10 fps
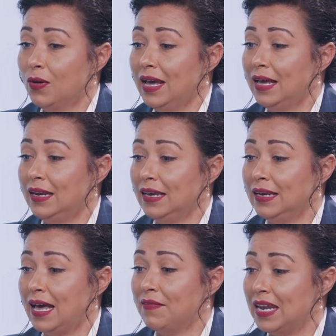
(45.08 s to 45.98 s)
Go ahead
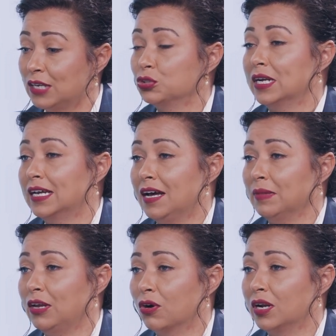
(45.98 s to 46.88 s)
and have that extra income
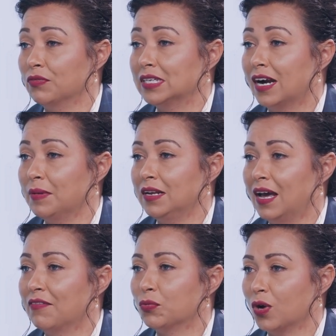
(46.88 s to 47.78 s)
later on in retirement, and not
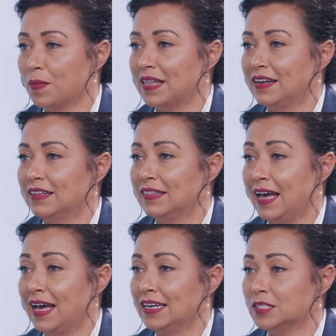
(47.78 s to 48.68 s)
have to worry about
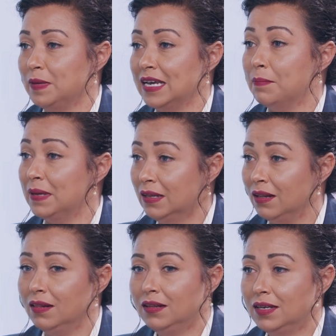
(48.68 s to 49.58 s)
that as being a
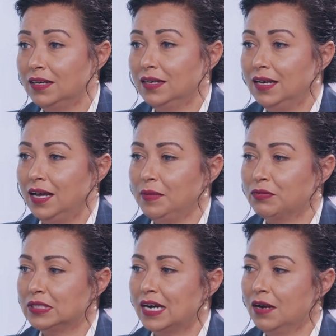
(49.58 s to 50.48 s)
bill. In
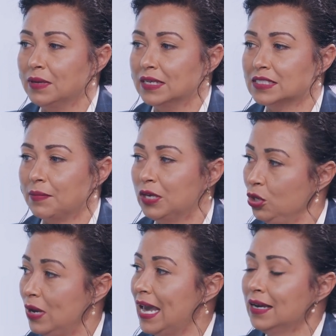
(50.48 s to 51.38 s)
retirement, it's something
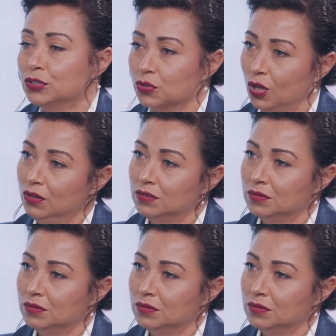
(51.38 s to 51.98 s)
you can control.